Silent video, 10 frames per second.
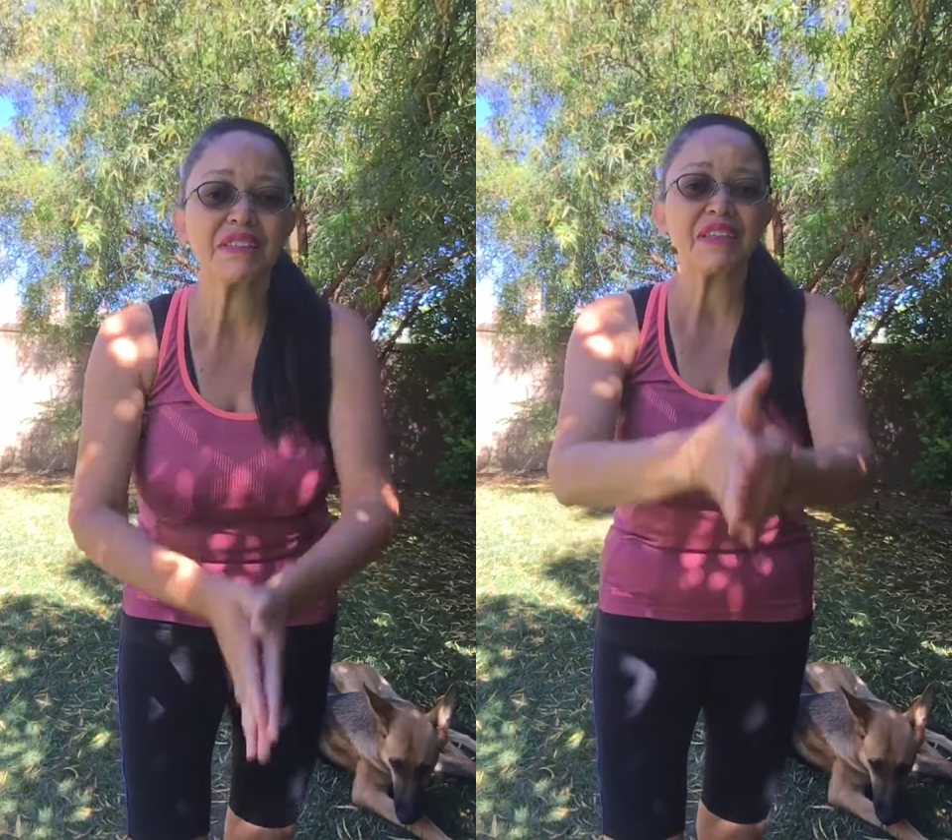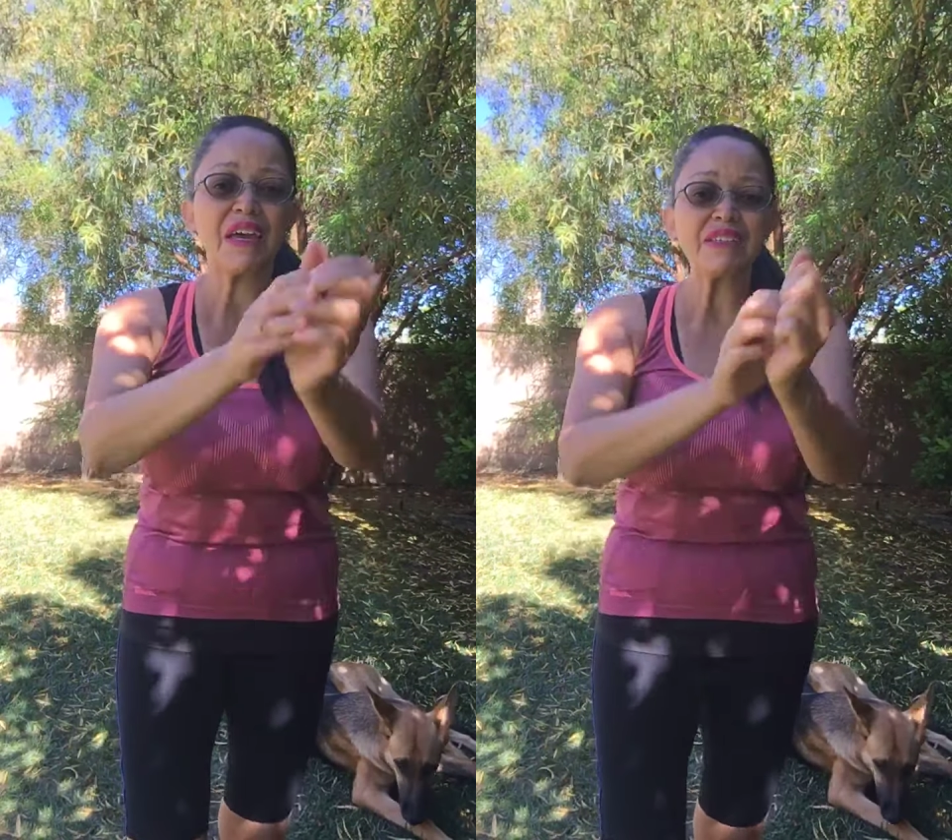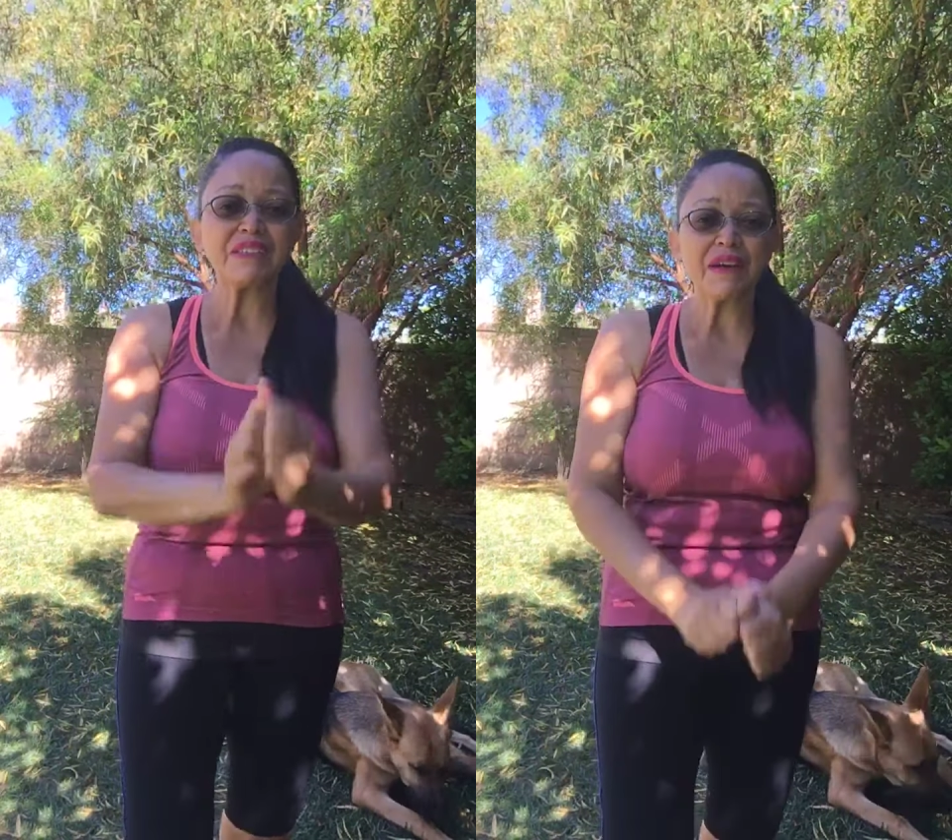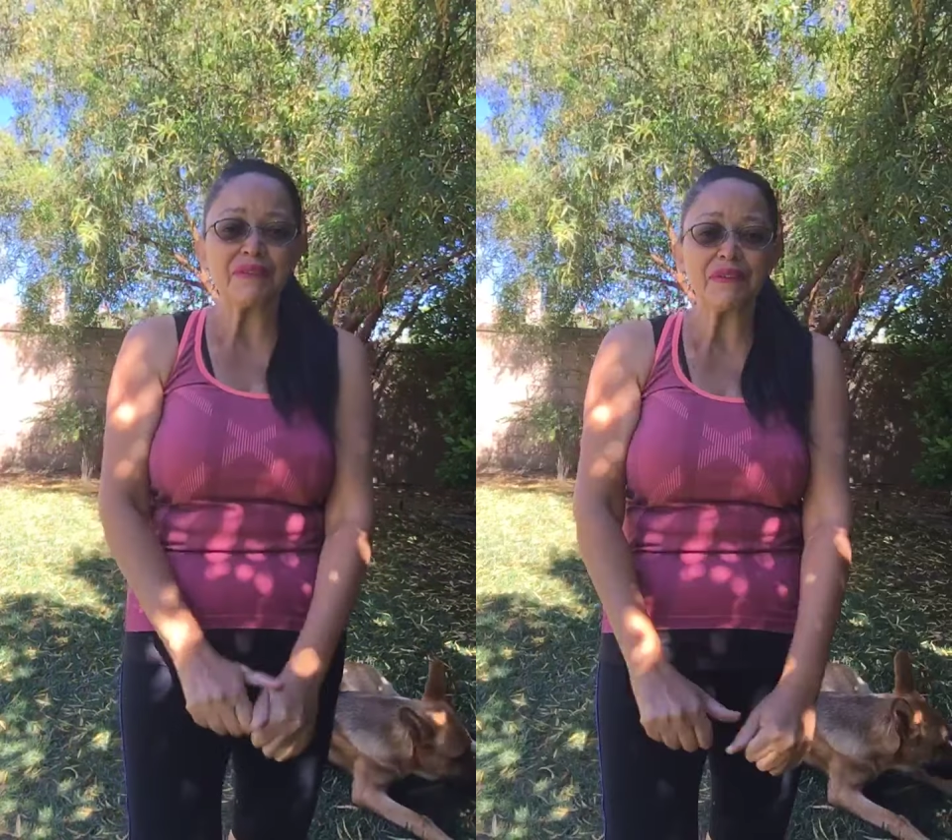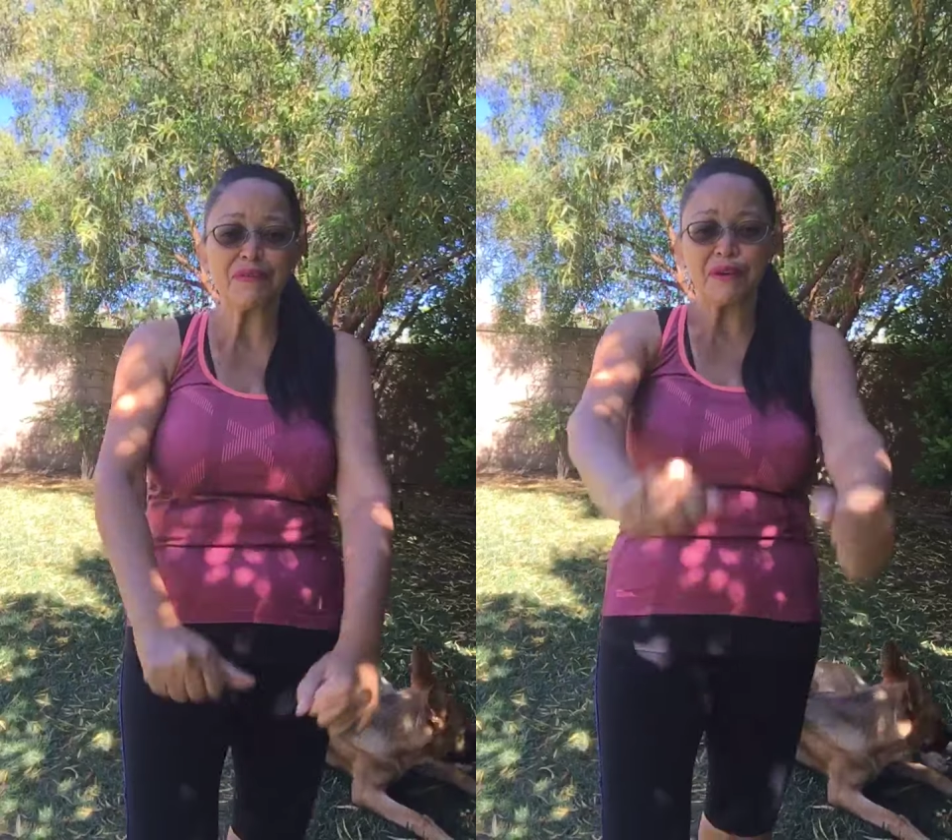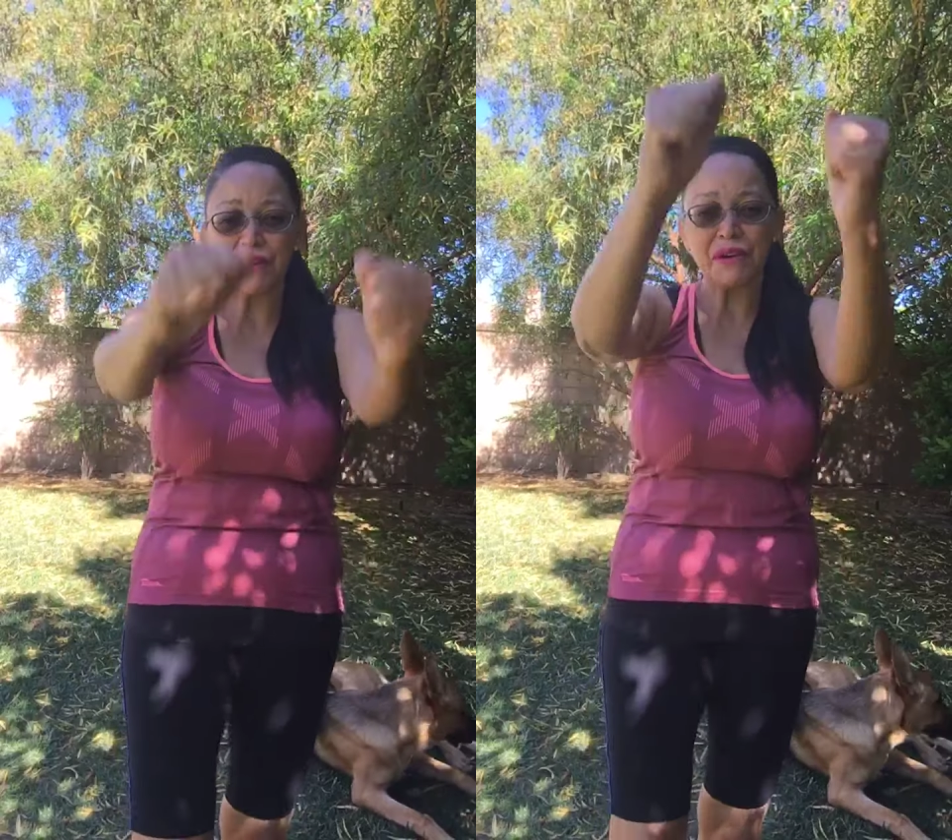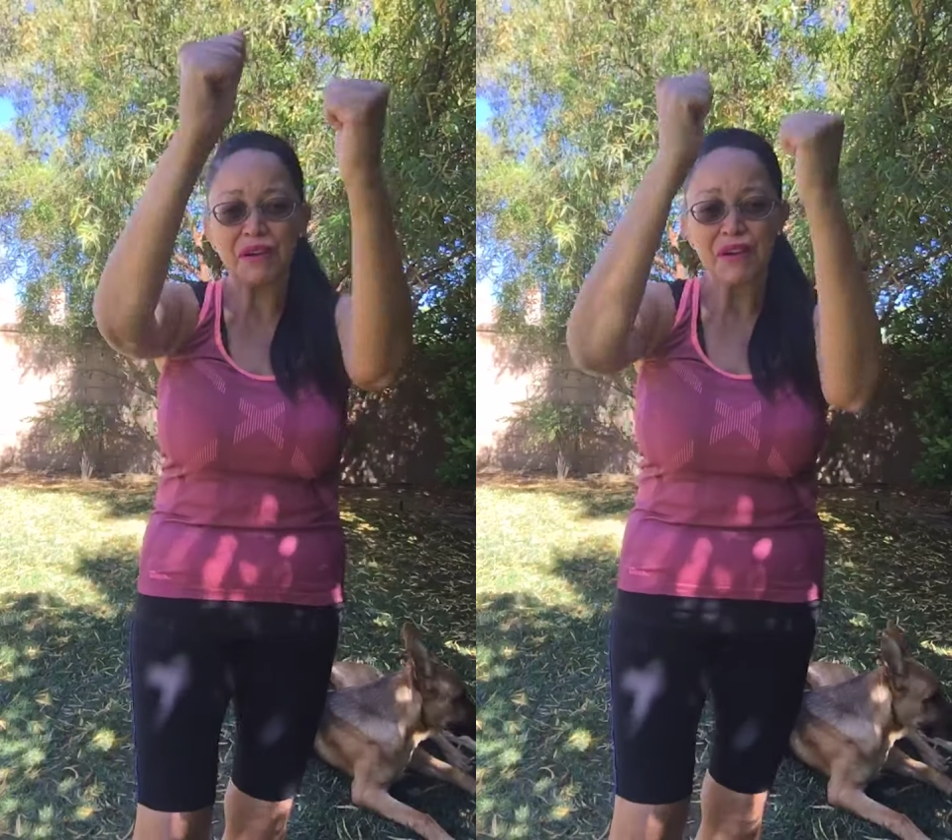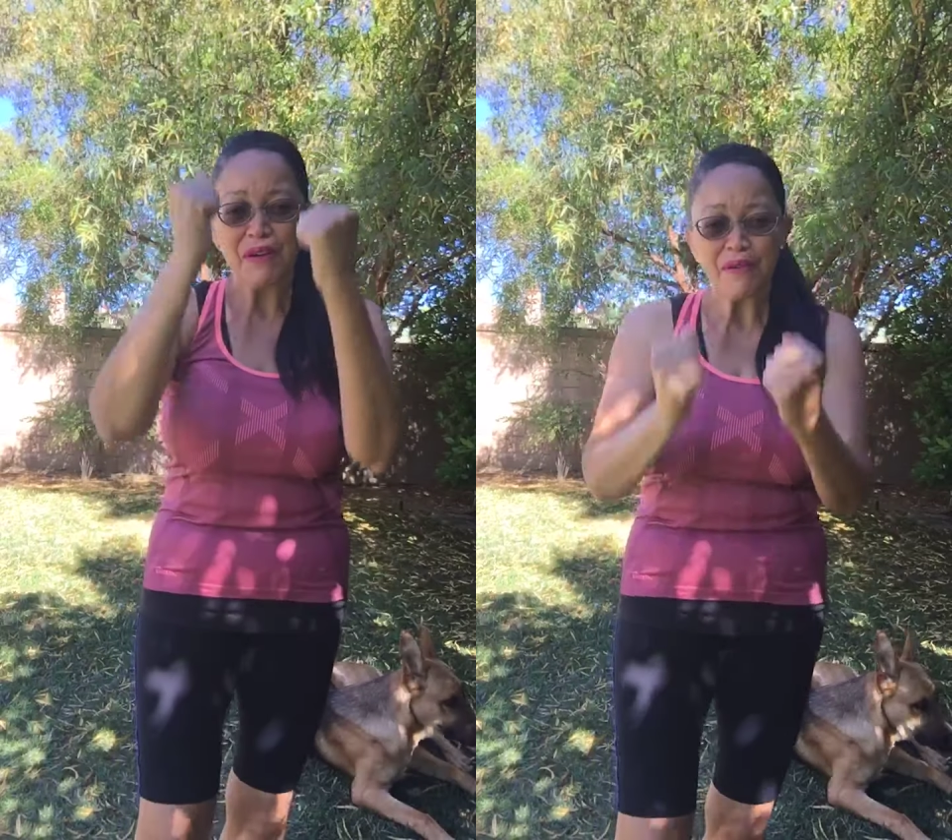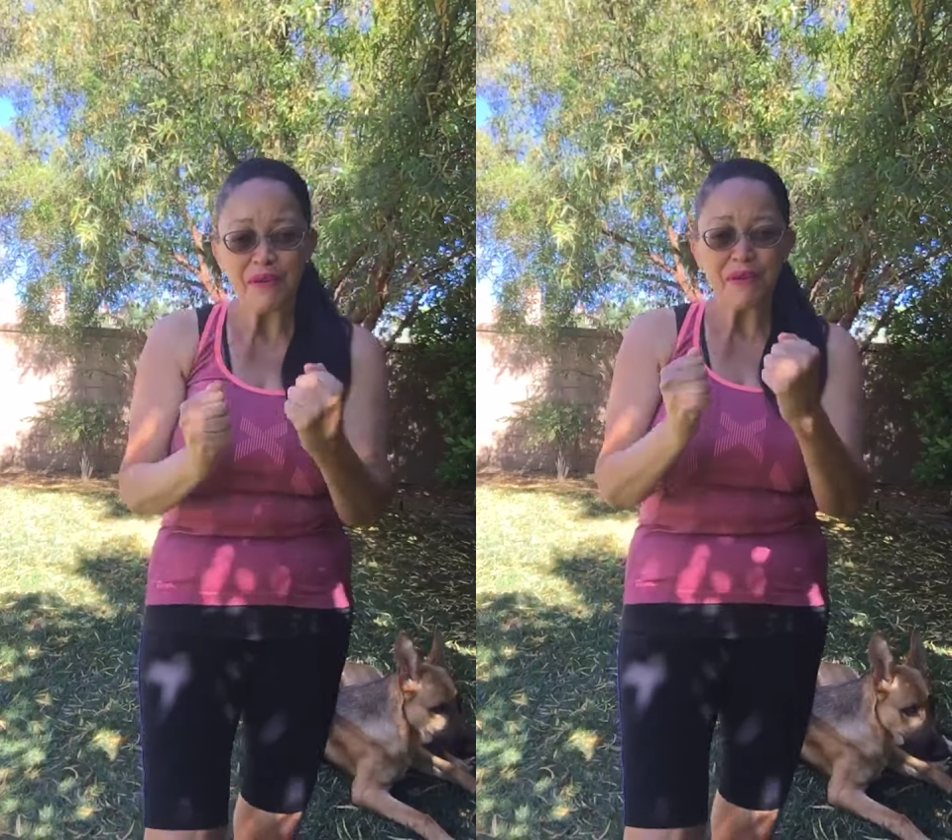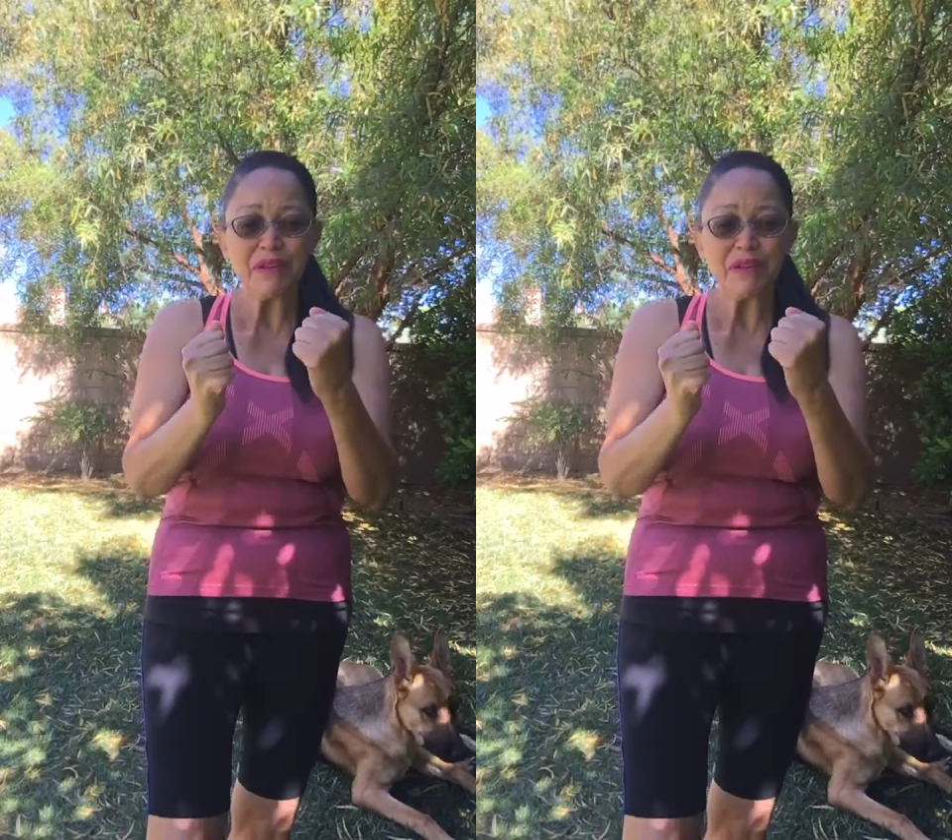day 74 Woohoo,